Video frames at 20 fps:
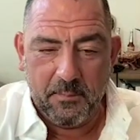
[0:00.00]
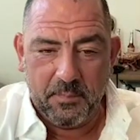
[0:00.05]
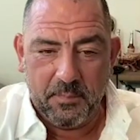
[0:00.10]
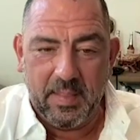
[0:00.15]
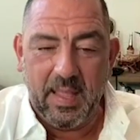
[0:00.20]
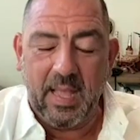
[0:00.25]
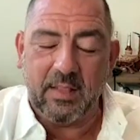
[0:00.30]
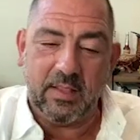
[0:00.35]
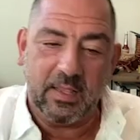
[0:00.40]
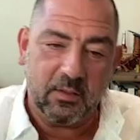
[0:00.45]

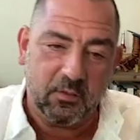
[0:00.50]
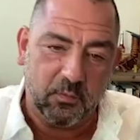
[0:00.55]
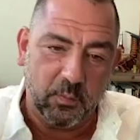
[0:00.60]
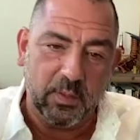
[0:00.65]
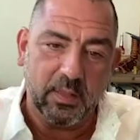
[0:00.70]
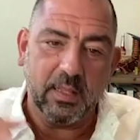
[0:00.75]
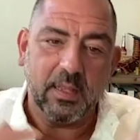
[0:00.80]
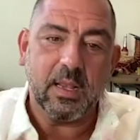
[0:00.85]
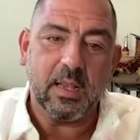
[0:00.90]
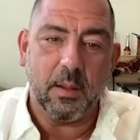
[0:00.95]
that it's
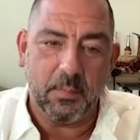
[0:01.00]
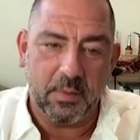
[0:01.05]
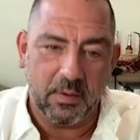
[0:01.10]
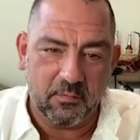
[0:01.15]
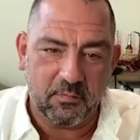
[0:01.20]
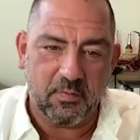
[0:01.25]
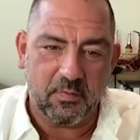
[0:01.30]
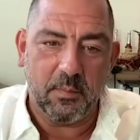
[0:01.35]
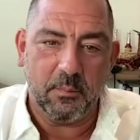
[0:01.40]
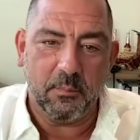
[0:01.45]
really coming
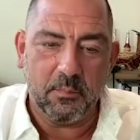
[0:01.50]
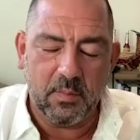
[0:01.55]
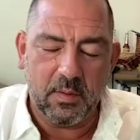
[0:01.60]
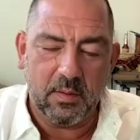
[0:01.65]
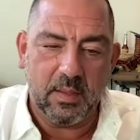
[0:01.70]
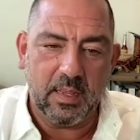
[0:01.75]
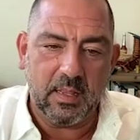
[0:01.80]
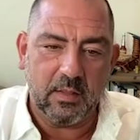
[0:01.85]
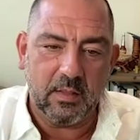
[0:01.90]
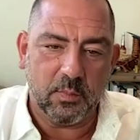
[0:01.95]
from
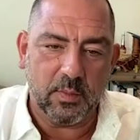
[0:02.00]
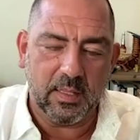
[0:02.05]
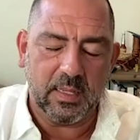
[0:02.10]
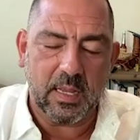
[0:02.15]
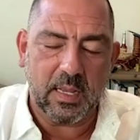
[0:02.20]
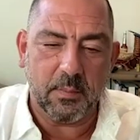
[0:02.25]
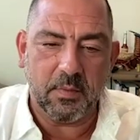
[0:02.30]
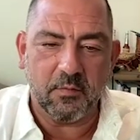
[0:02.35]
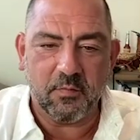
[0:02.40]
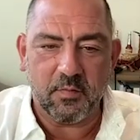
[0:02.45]

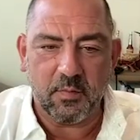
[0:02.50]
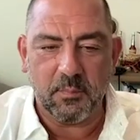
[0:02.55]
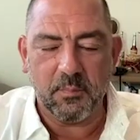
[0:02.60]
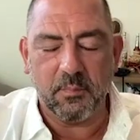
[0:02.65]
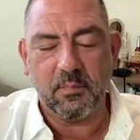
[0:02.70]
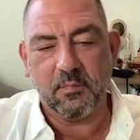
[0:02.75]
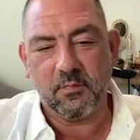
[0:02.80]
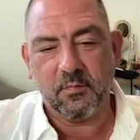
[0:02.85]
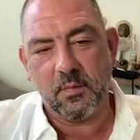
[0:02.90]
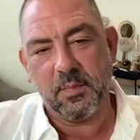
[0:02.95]

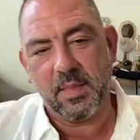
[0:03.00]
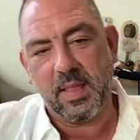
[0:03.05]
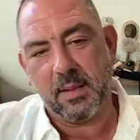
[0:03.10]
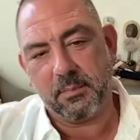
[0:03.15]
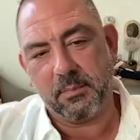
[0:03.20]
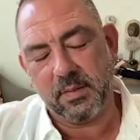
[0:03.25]
that